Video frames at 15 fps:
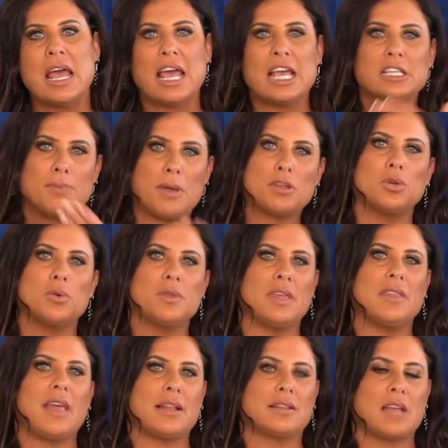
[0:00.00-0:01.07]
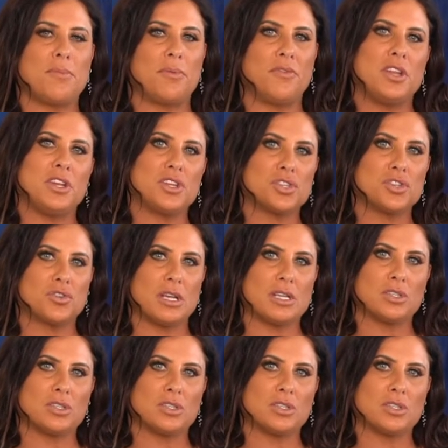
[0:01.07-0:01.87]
especially within that type of industry.